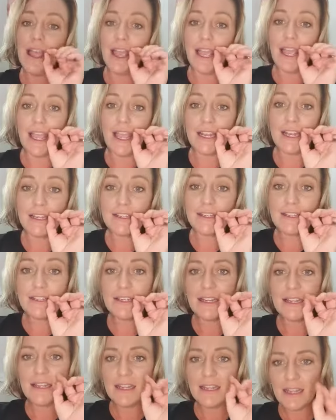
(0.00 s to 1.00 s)
and
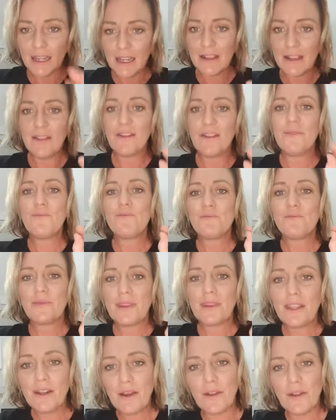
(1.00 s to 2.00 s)

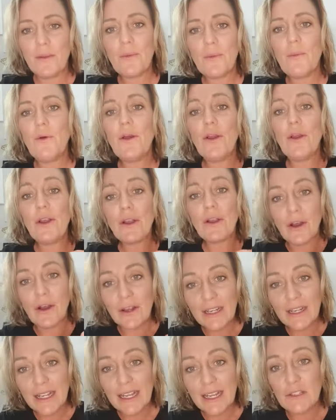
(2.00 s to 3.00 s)
you know, work
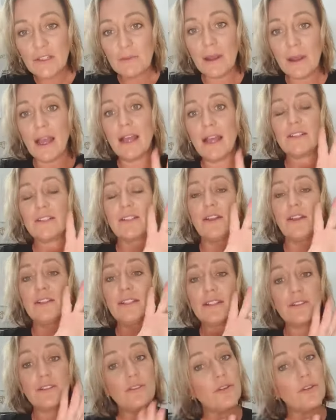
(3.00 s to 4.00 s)
on each part. So
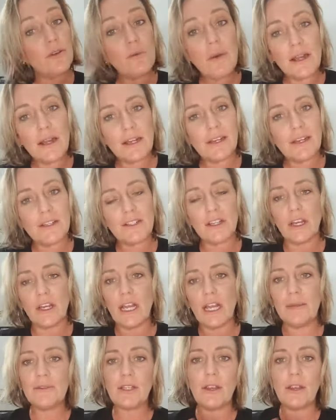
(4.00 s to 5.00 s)
do one at a
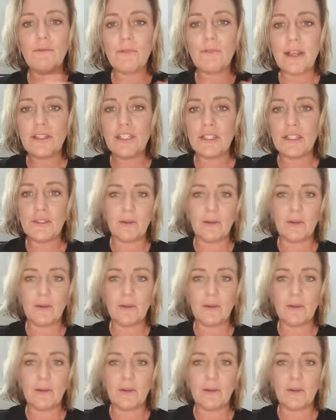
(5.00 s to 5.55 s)
time. Don't rush into